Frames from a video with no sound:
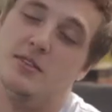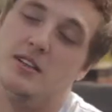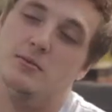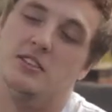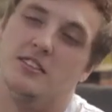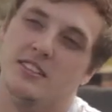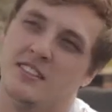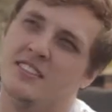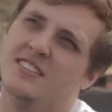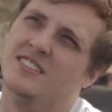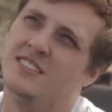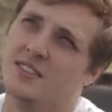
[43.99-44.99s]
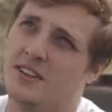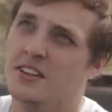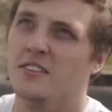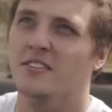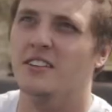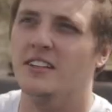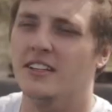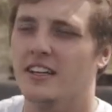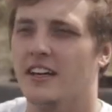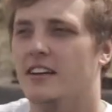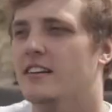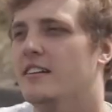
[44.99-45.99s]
an immigrant. So I don't really get